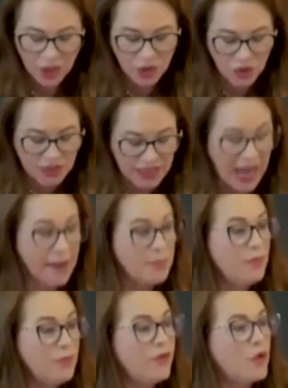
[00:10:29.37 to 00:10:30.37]
The
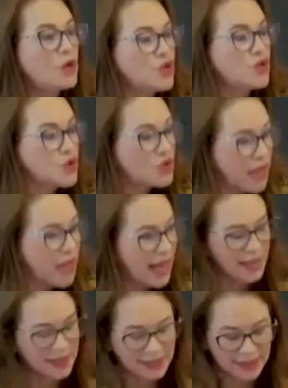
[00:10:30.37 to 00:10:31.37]
time for
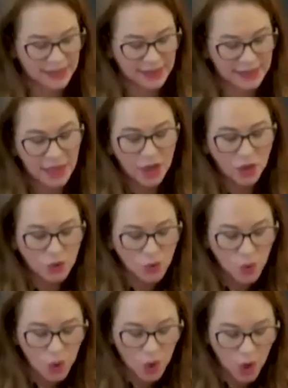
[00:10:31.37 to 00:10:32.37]
societies to
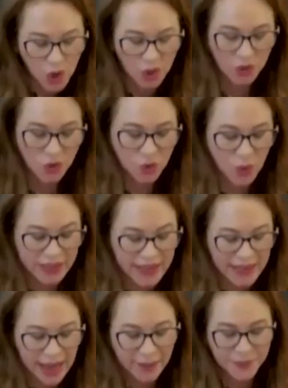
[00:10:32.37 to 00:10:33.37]
learn, to
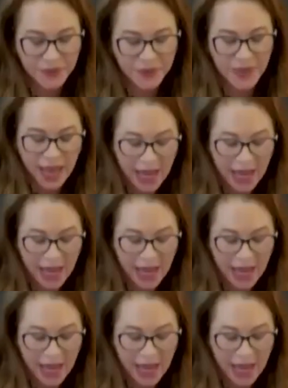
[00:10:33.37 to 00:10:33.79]
adapt,